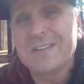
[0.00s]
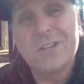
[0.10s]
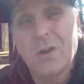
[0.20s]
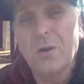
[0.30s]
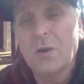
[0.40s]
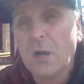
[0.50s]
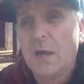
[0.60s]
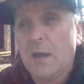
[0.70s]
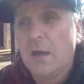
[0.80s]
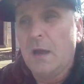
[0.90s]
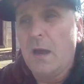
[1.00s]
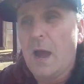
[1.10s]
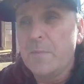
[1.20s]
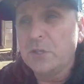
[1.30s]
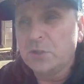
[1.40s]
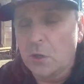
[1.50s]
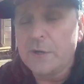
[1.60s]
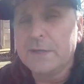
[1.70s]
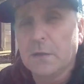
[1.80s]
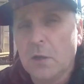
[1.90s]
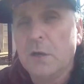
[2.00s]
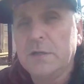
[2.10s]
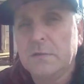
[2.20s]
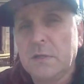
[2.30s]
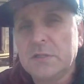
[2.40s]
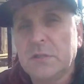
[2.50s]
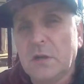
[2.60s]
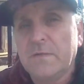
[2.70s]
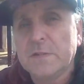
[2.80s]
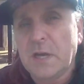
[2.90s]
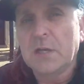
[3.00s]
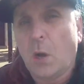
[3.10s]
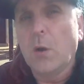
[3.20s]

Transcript: So I'm enjoying learning this stuff as I go